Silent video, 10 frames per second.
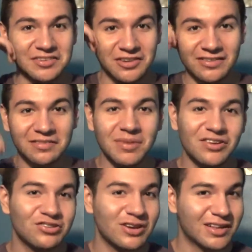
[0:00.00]
just to
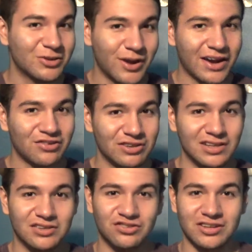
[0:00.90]
make sure that they're actually
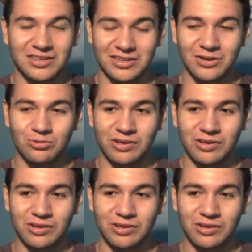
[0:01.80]
legit, you know,